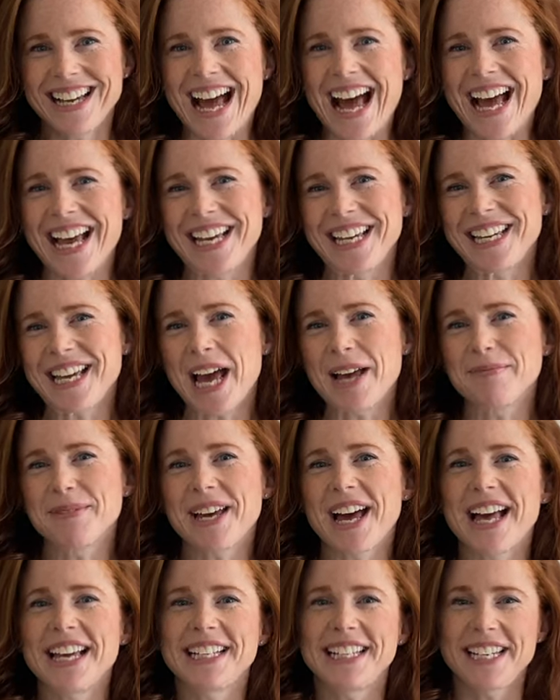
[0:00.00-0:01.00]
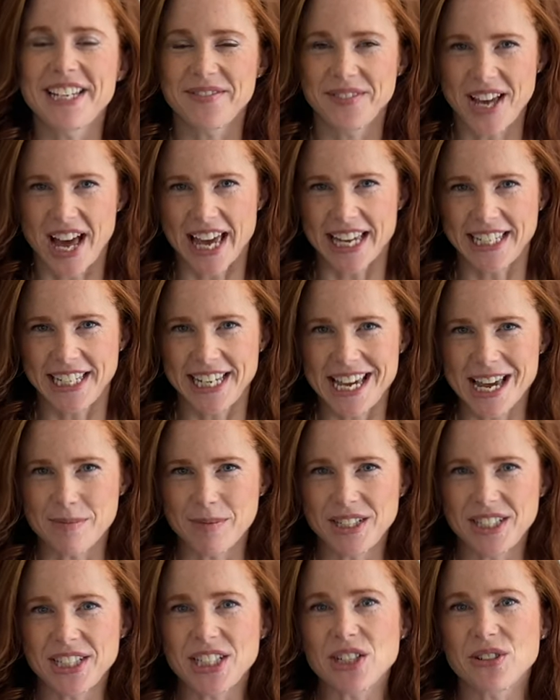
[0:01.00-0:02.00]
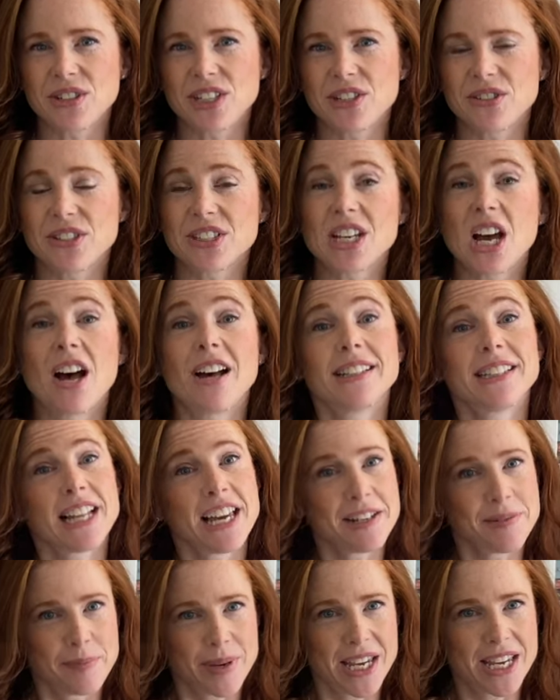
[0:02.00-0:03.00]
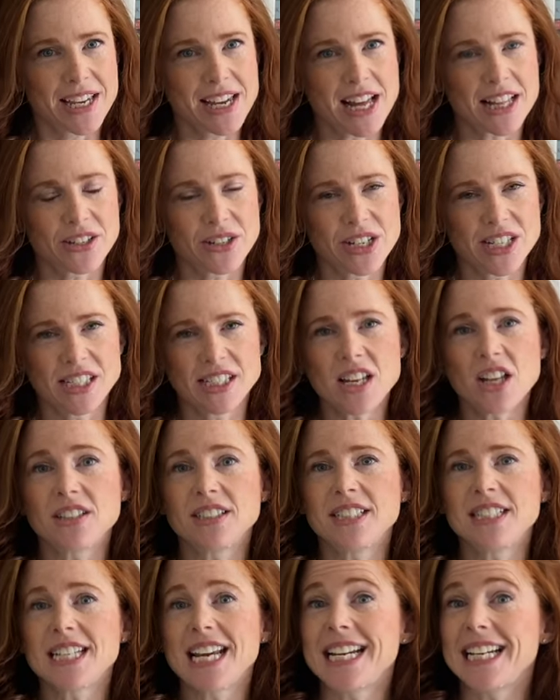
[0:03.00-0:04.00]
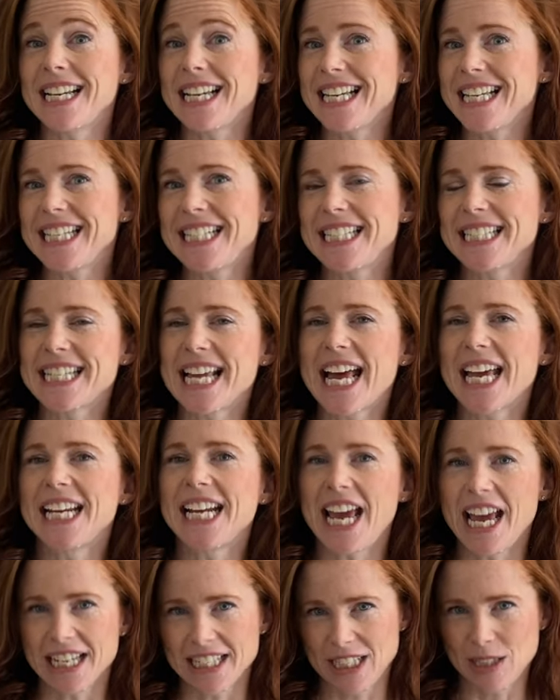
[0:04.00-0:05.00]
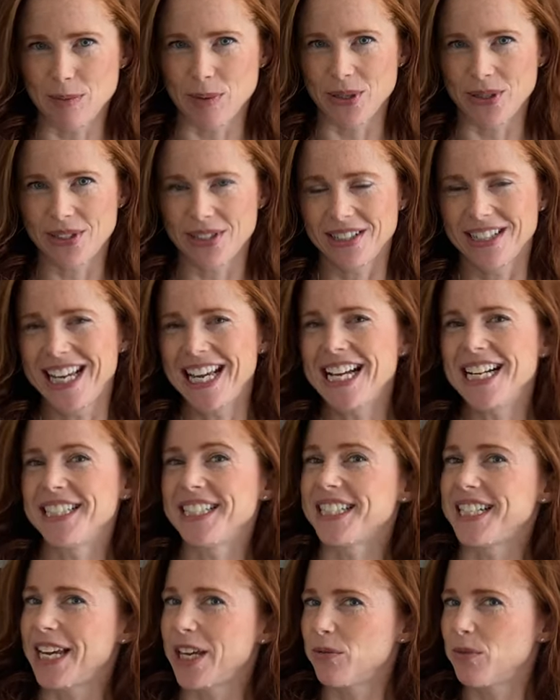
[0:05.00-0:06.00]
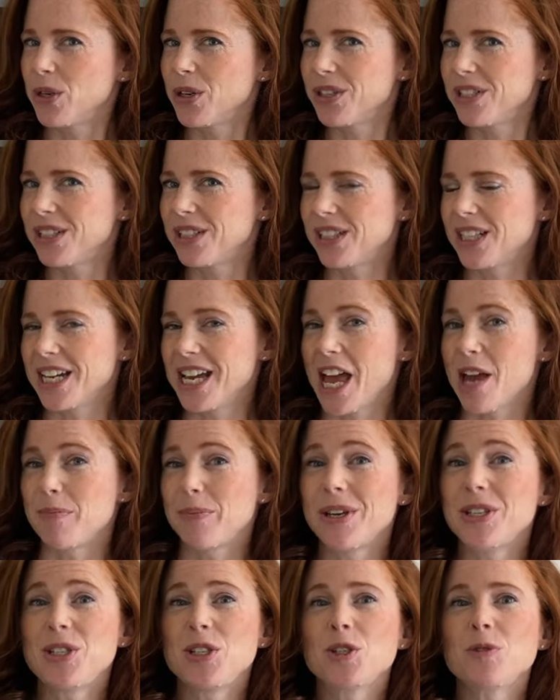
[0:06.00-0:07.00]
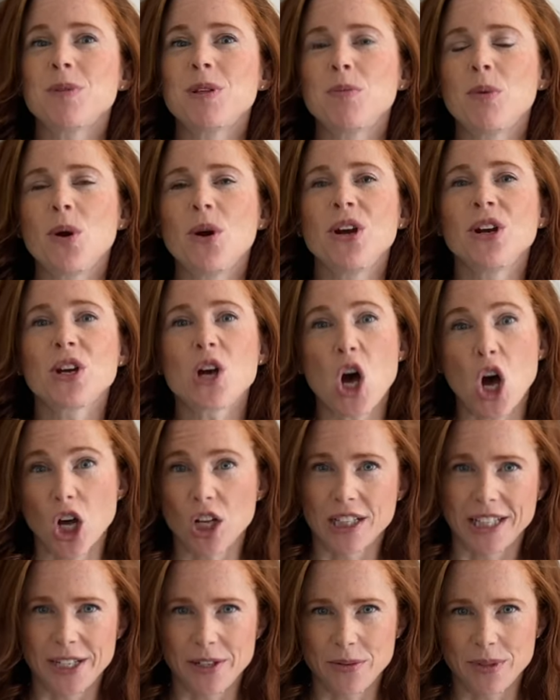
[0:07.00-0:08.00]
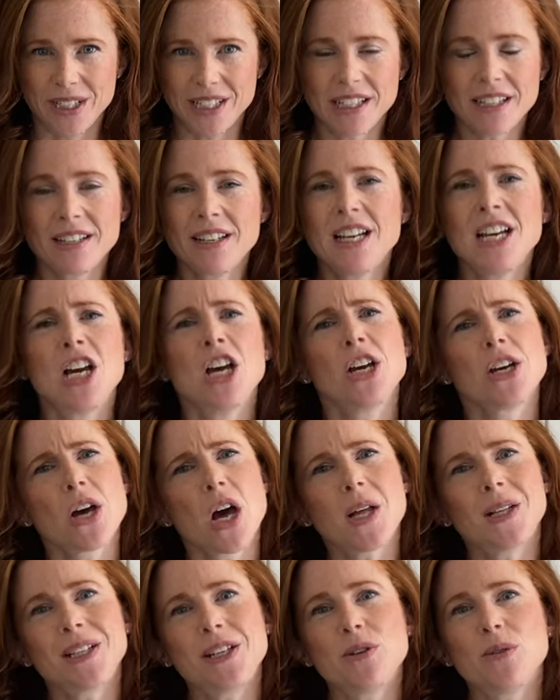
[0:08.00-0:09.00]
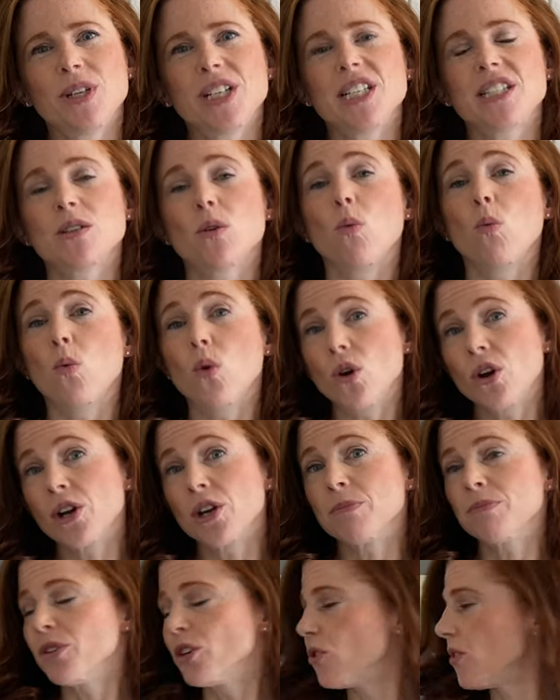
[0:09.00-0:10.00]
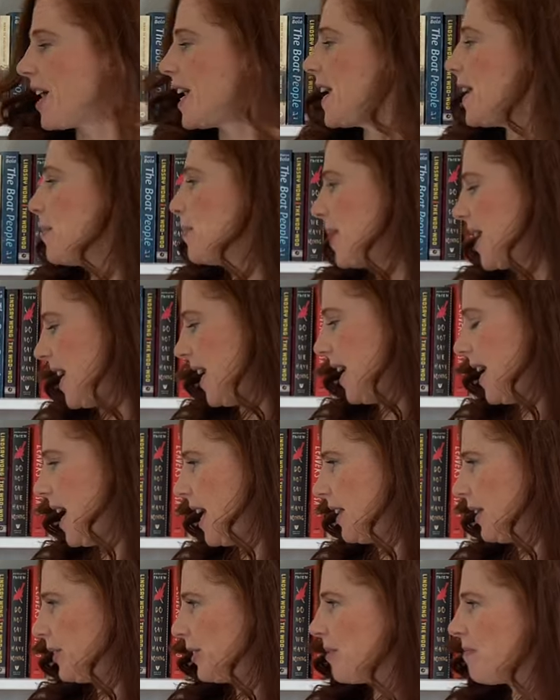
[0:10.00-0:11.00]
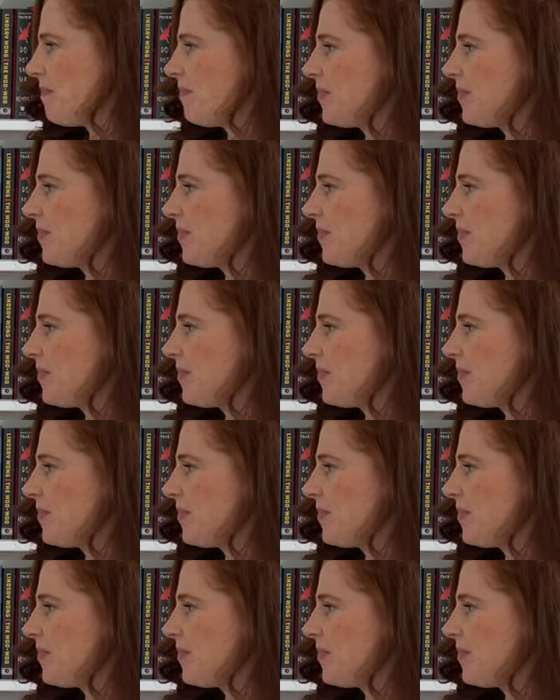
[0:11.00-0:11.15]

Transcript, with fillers: Hi, I'm Kylie of Kylie M Interiors, online paint color consultant and e-design expert. Today we're going to look at Benjamin Moore Collingwood. Collingwood is a warm gray paint color.